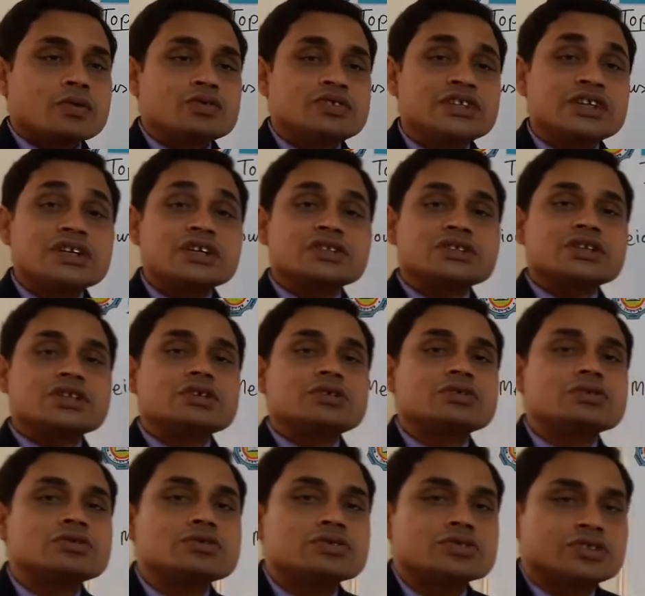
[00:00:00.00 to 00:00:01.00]
generation
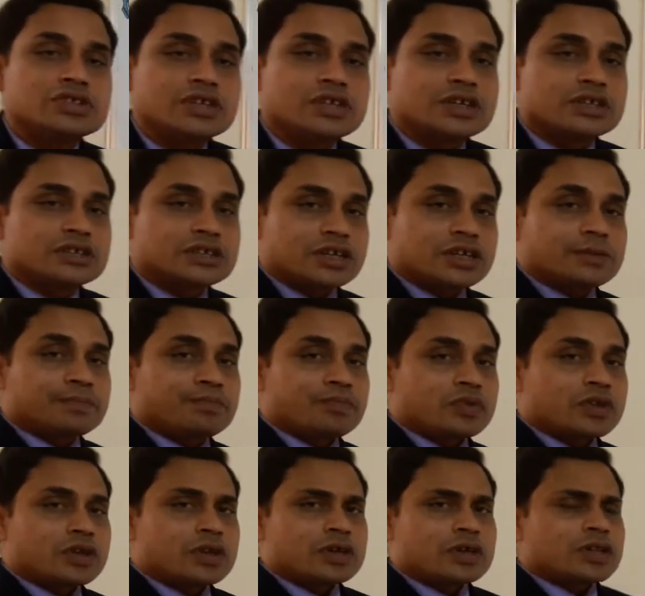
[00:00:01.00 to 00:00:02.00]
to generation.
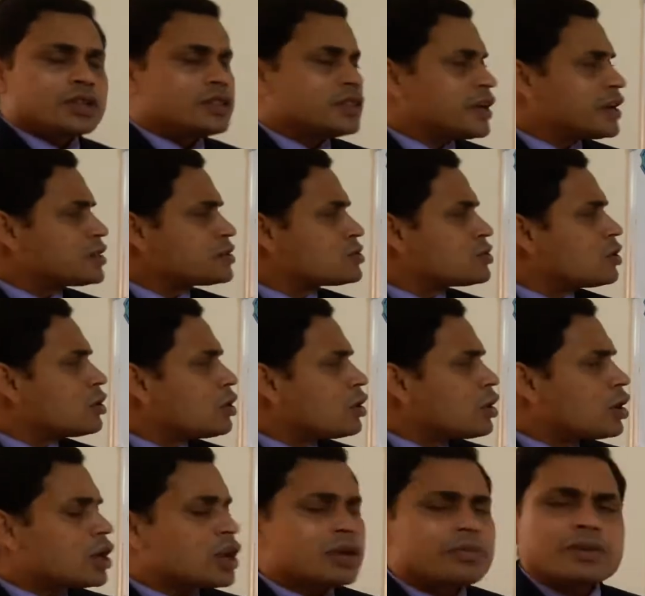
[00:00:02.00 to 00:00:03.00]
That's
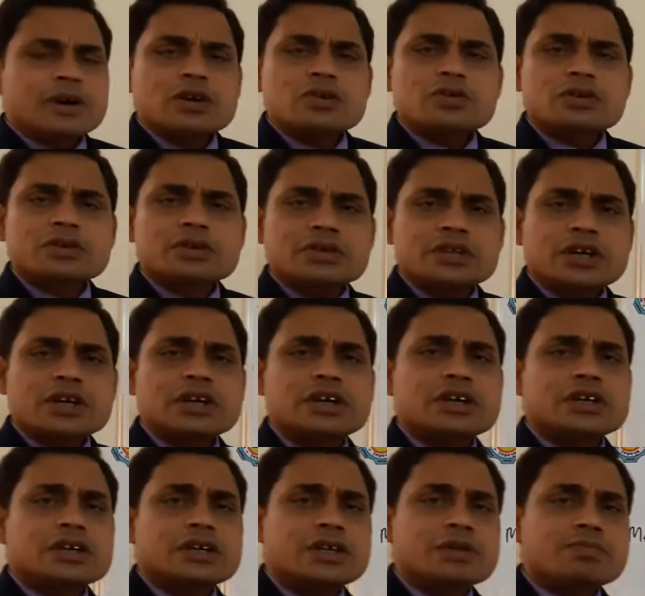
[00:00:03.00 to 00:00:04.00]
all about
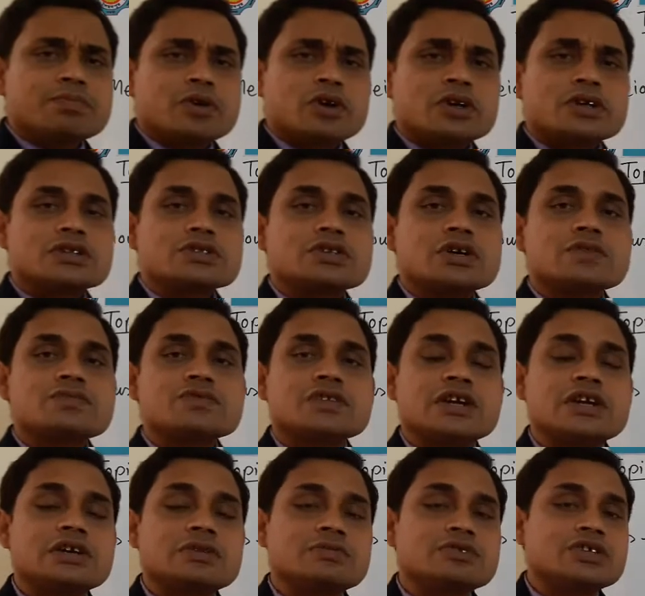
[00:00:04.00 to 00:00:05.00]
the importance of
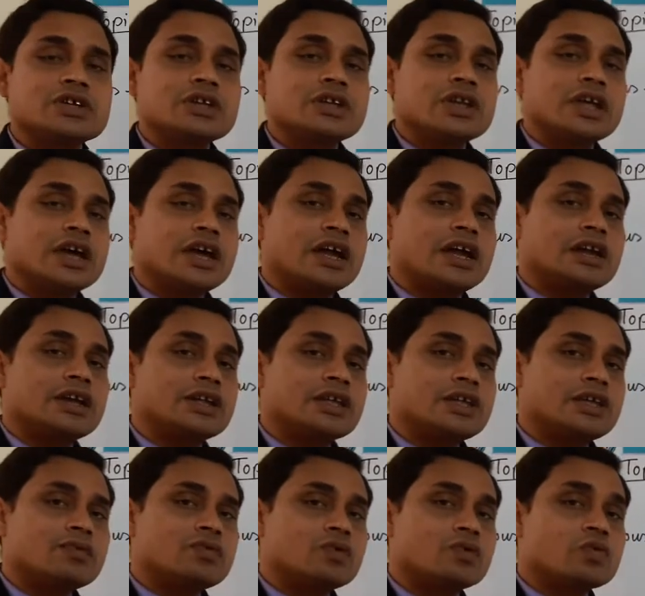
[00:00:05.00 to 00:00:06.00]
cell division. And
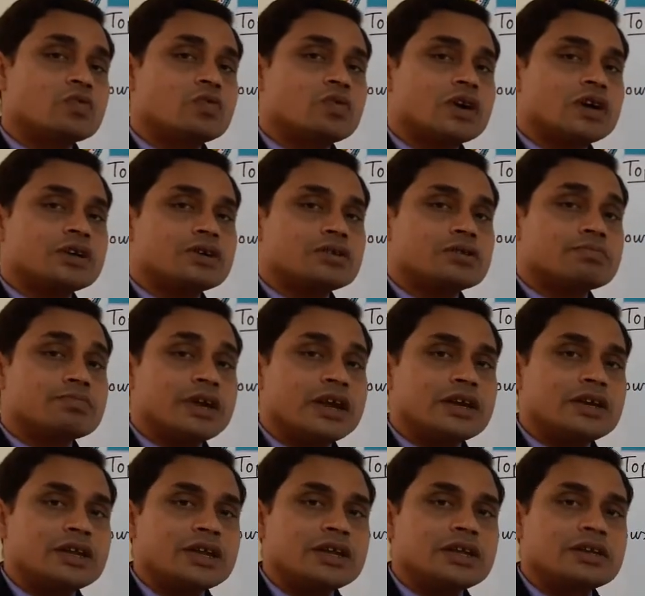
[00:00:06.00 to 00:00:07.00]
if you want to
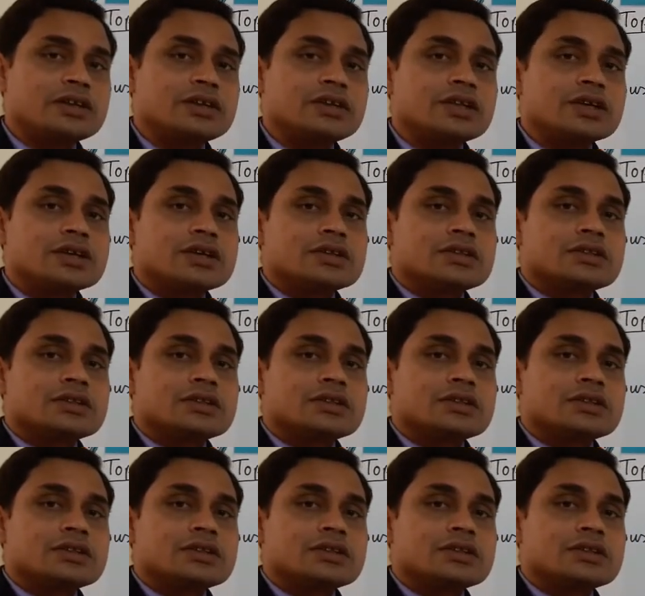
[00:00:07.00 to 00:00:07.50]
mention